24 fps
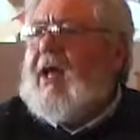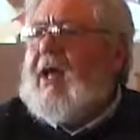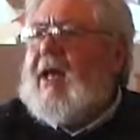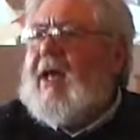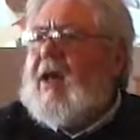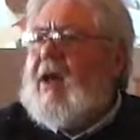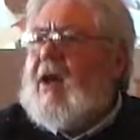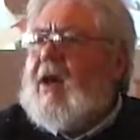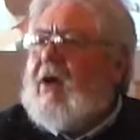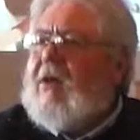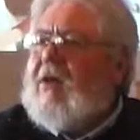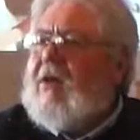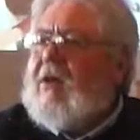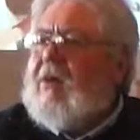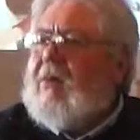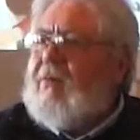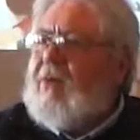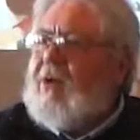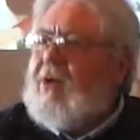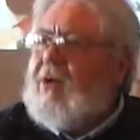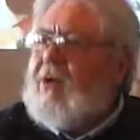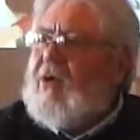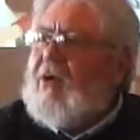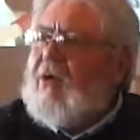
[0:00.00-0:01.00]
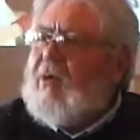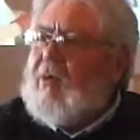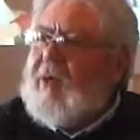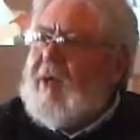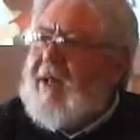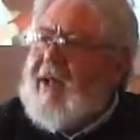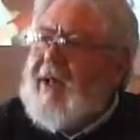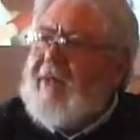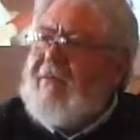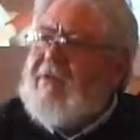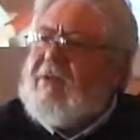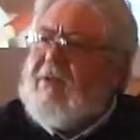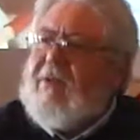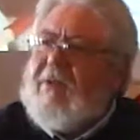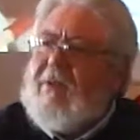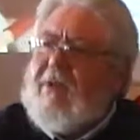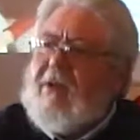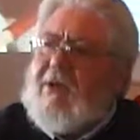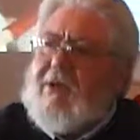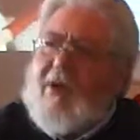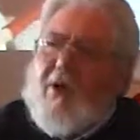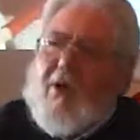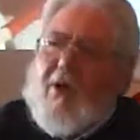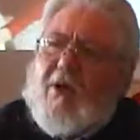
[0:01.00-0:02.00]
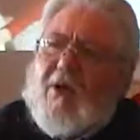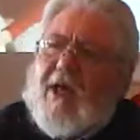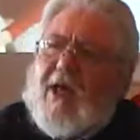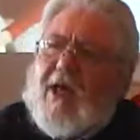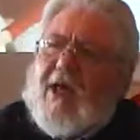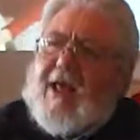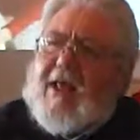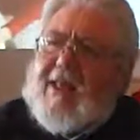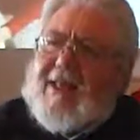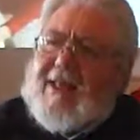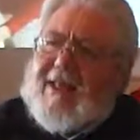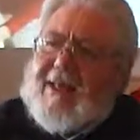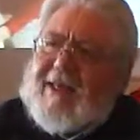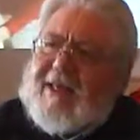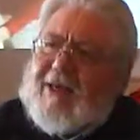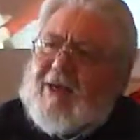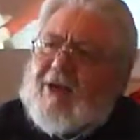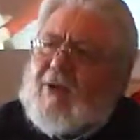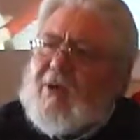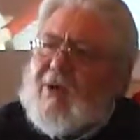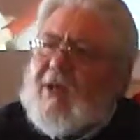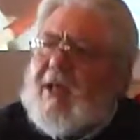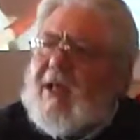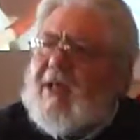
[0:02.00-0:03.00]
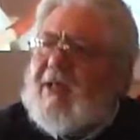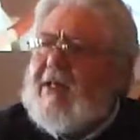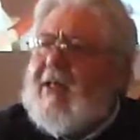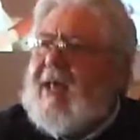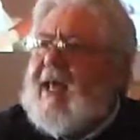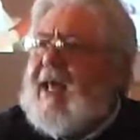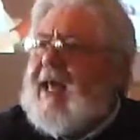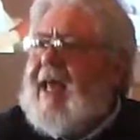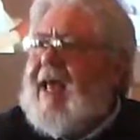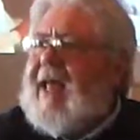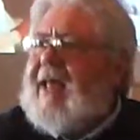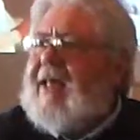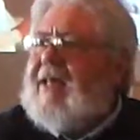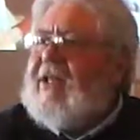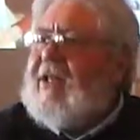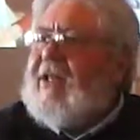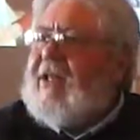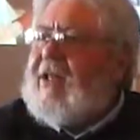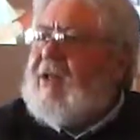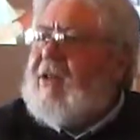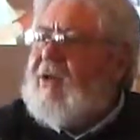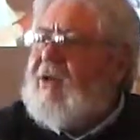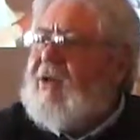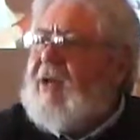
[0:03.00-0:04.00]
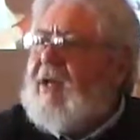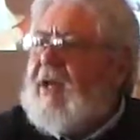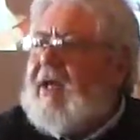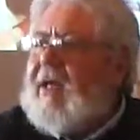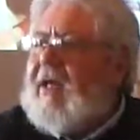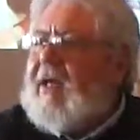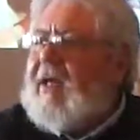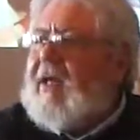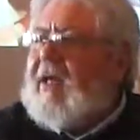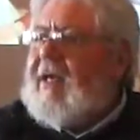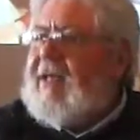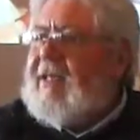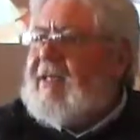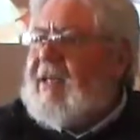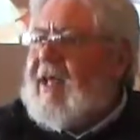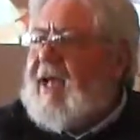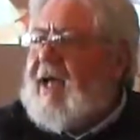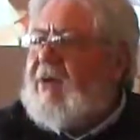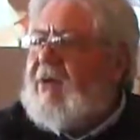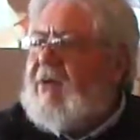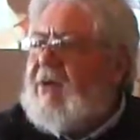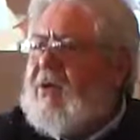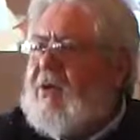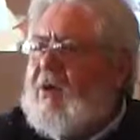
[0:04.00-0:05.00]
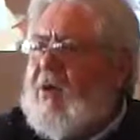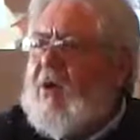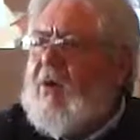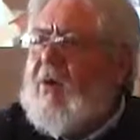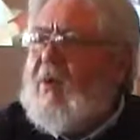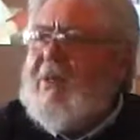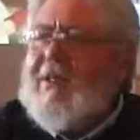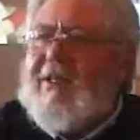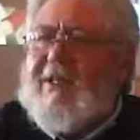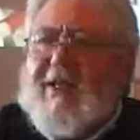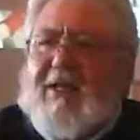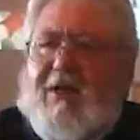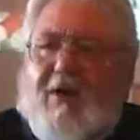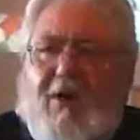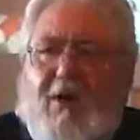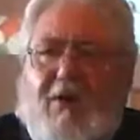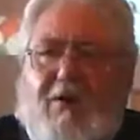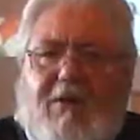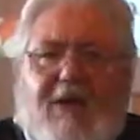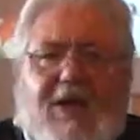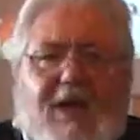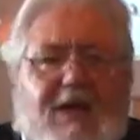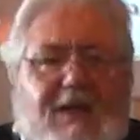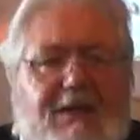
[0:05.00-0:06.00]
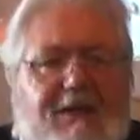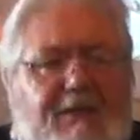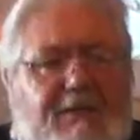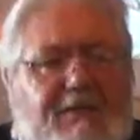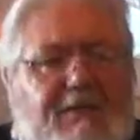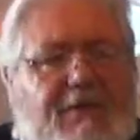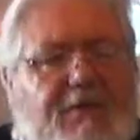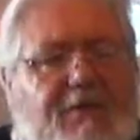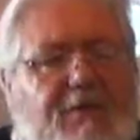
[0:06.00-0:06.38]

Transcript: And on a computer, we have something called the internet. And the internet is how you're going to get all kinds of